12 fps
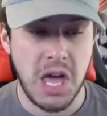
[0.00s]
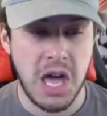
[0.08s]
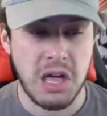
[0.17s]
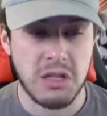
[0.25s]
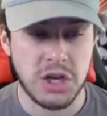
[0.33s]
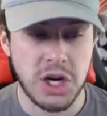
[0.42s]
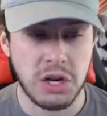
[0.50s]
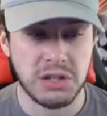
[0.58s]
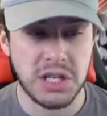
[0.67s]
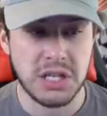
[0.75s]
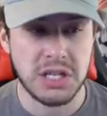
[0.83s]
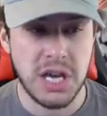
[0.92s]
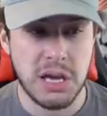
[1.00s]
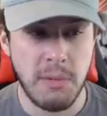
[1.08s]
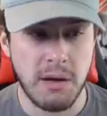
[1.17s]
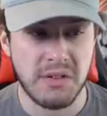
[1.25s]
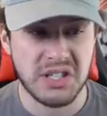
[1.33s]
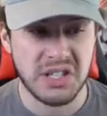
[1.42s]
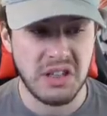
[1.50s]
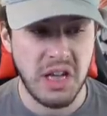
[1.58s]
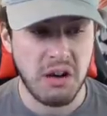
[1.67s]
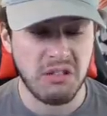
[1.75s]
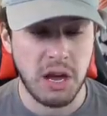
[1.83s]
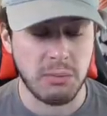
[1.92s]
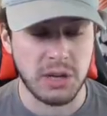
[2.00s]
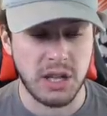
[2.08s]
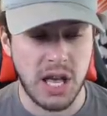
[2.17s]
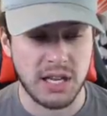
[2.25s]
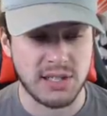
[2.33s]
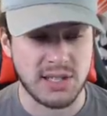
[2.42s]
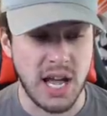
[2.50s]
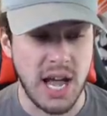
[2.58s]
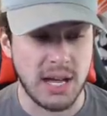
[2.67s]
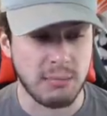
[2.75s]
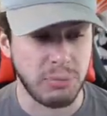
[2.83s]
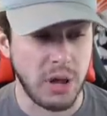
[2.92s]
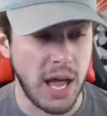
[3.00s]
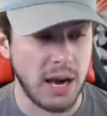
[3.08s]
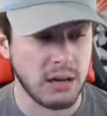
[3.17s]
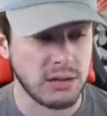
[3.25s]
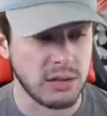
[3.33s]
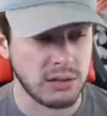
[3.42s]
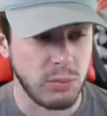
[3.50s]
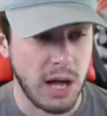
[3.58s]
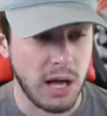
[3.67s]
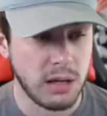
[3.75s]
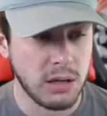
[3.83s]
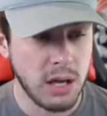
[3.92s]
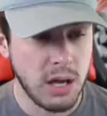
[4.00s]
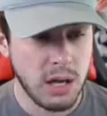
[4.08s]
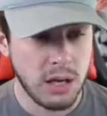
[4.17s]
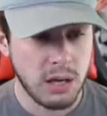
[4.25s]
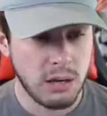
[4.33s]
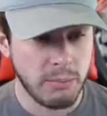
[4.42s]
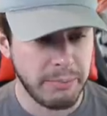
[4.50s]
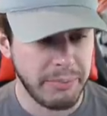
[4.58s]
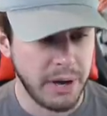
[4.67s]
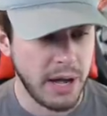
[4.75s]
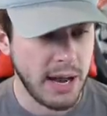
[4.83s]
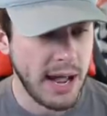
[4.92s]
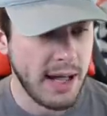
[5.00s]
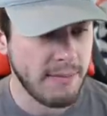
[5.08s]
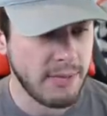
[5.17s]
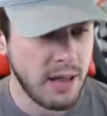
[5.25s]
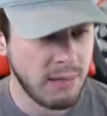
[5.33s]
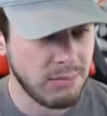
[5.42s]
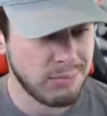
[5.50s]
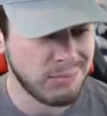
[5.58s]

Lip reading: And the Chelsea team, obviously they were able to like sign players as well. But have they